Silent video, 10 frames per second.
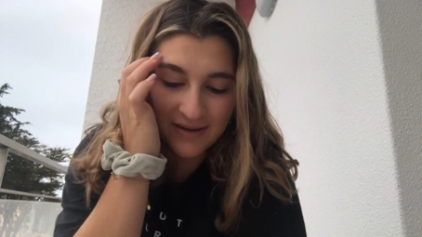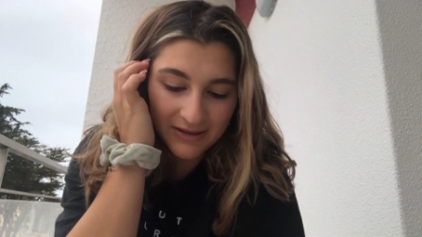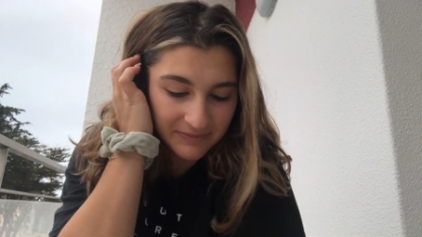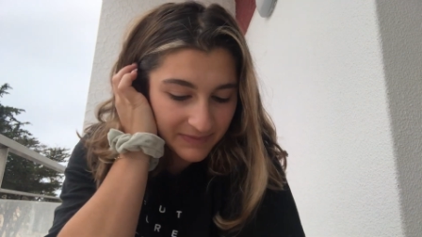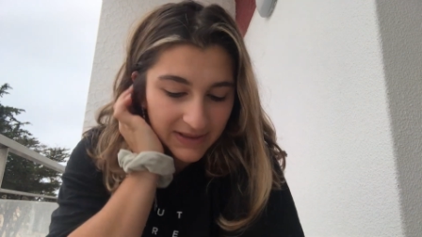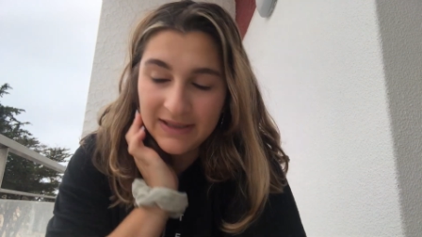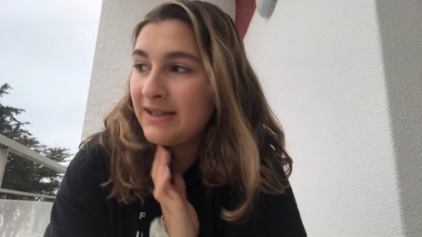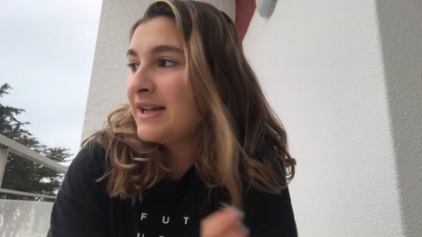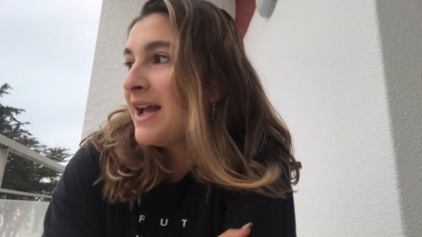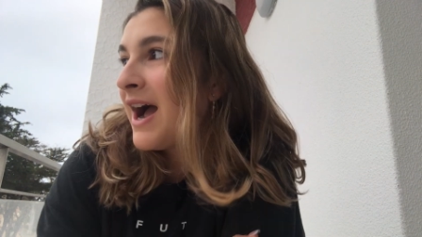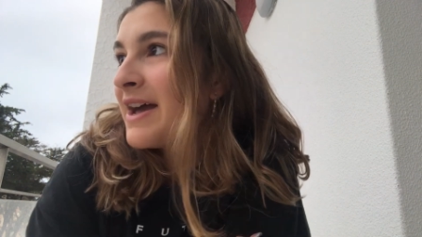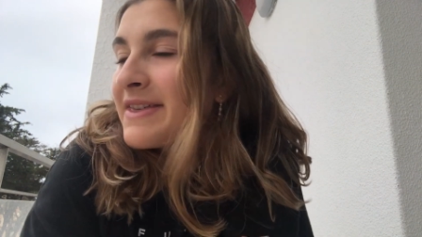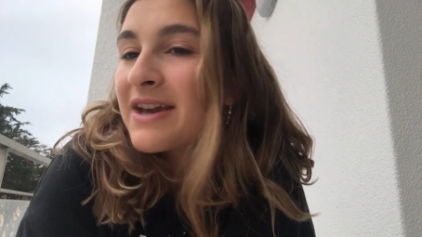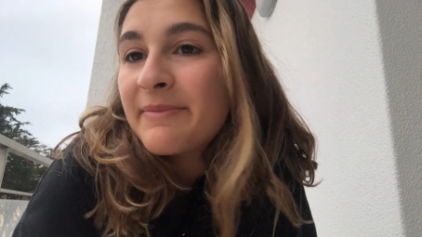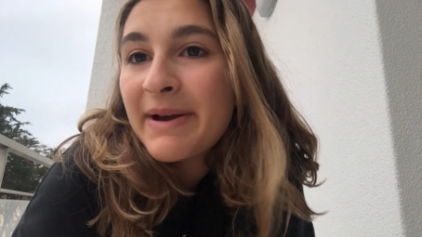um, I
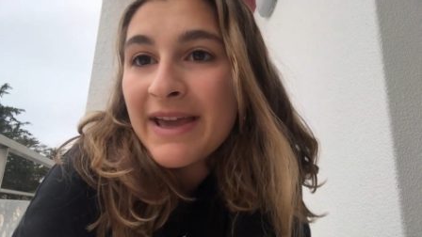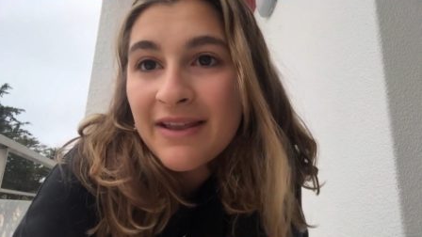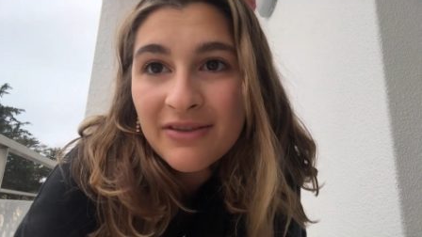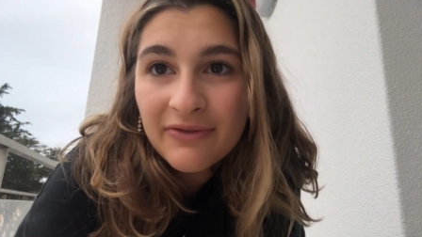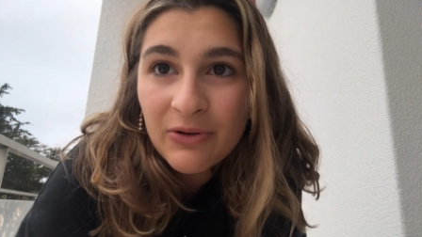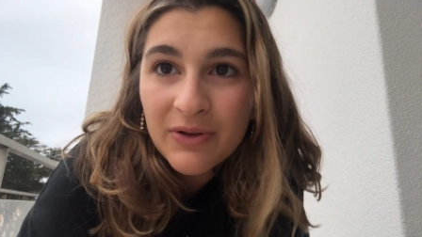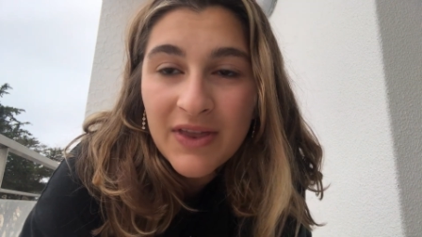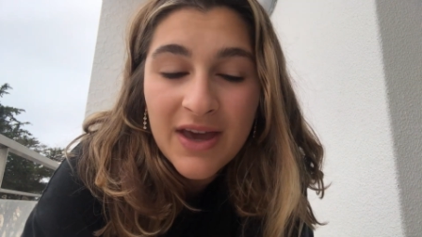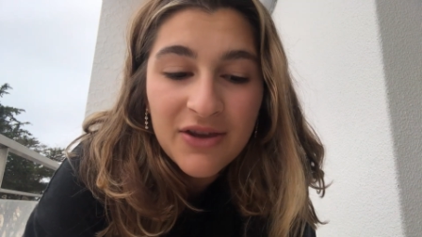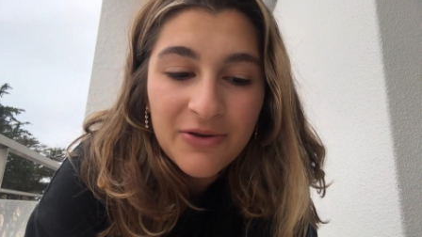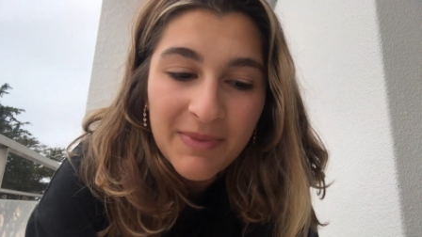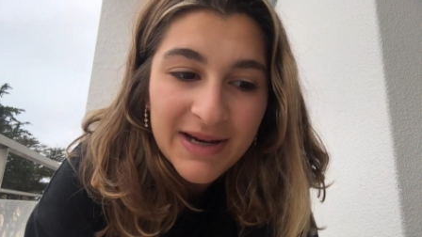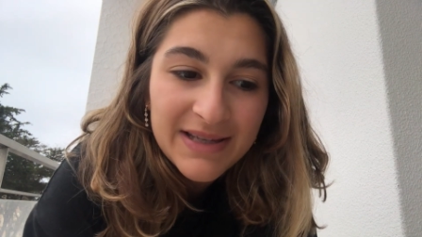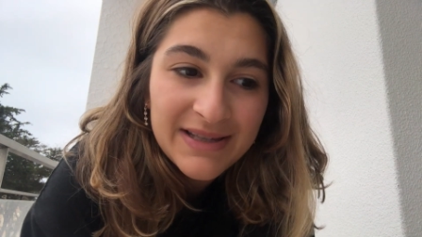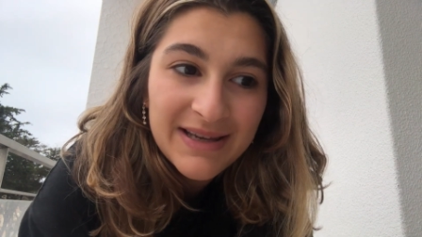think I might end the vlog there. You
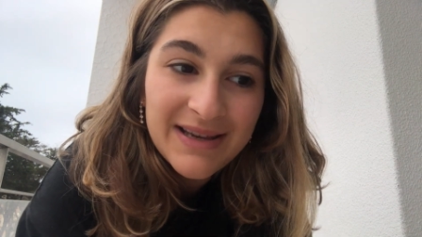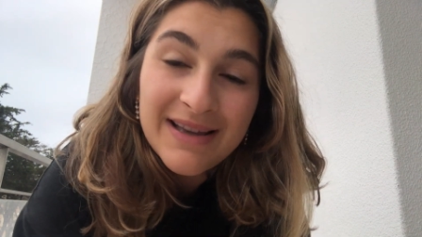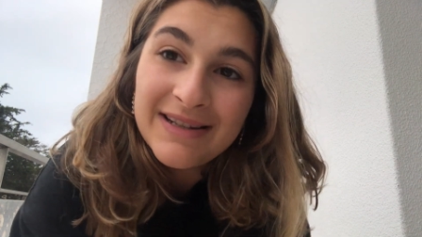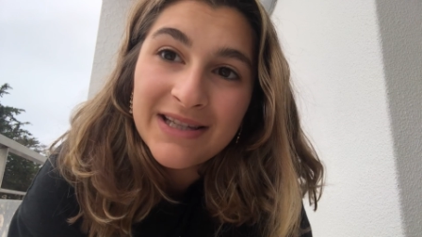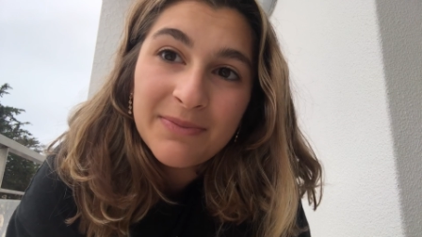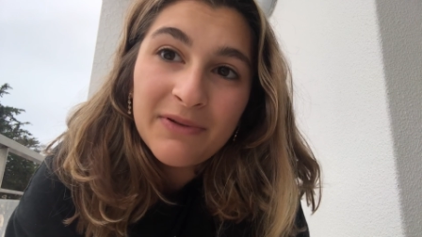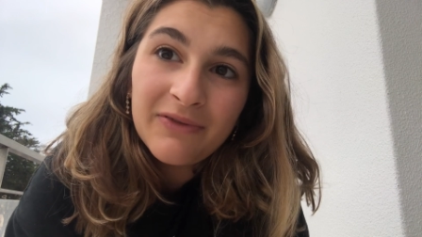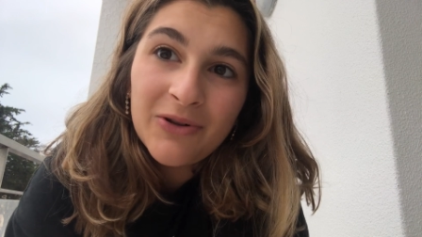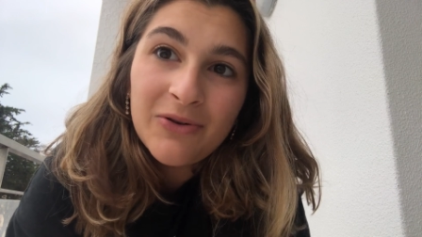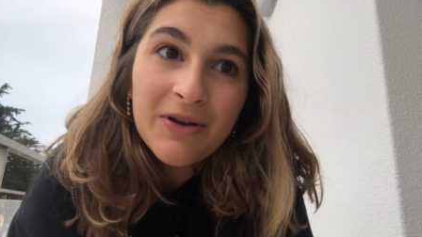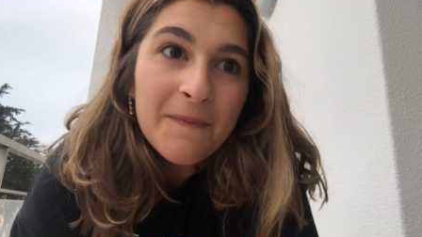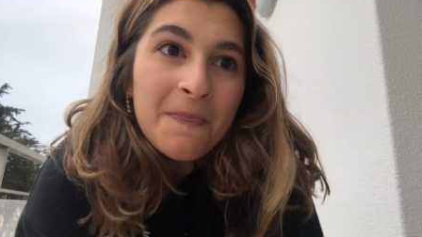might see a Lisbon vlog,